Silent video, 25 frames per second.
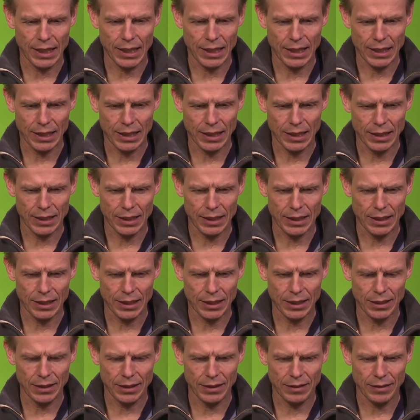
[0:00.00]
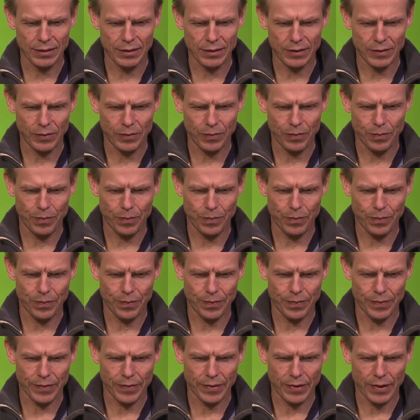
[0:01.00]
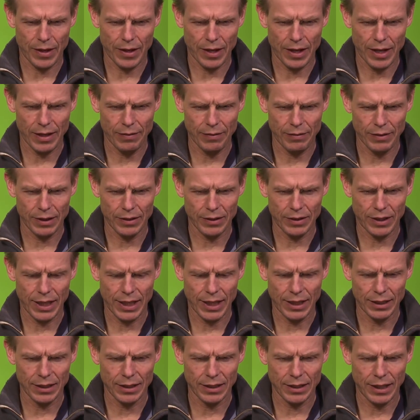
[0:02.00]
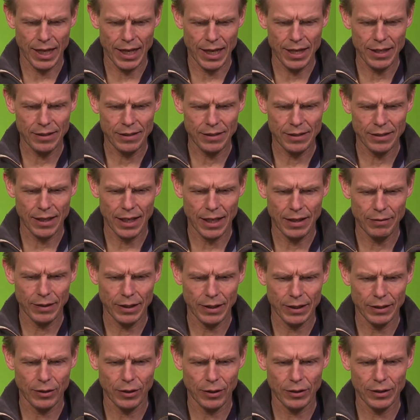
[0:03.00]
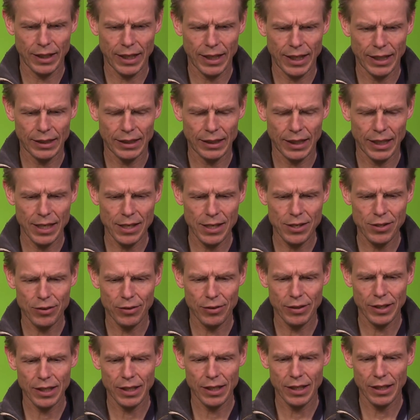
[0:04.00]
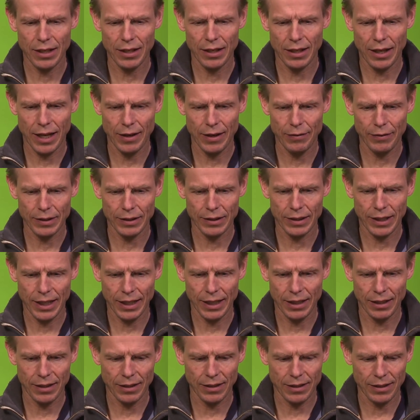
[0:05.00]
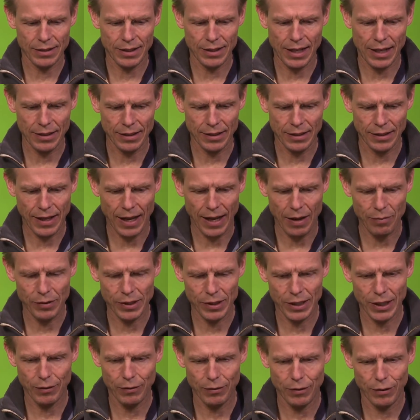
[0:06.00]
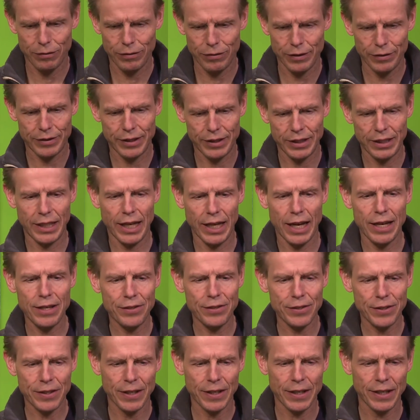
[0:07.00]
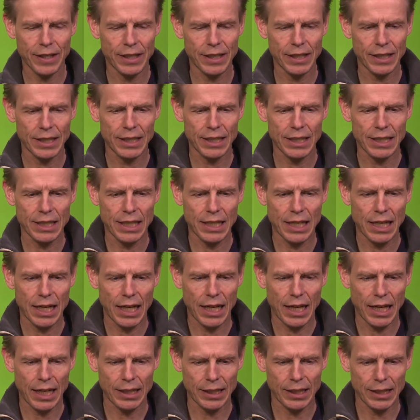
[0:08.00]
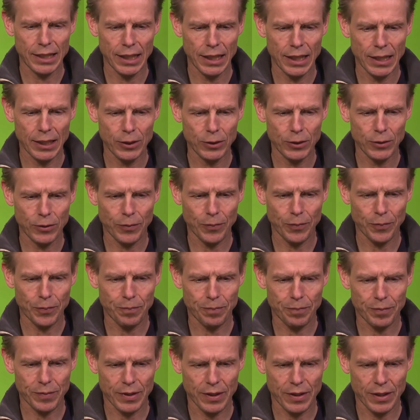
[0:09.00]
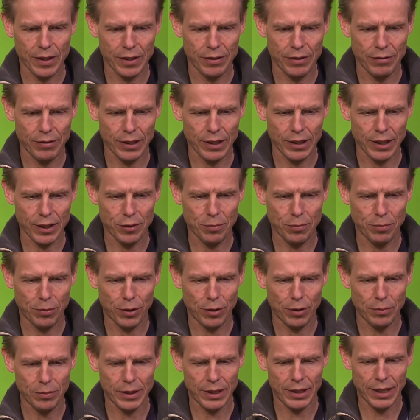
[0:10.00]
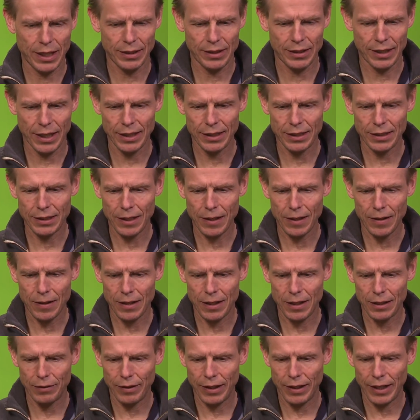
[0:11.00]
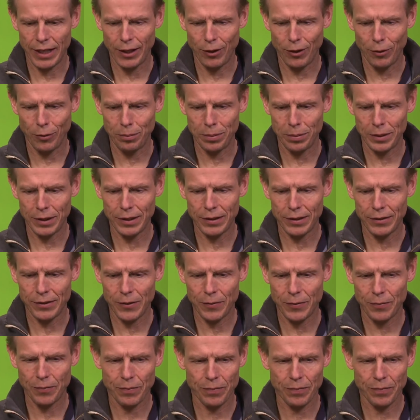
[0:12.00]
And I will take the days, I will not take the history, I will take a trading time window of 15 days. And now it will export me that data and when I open it,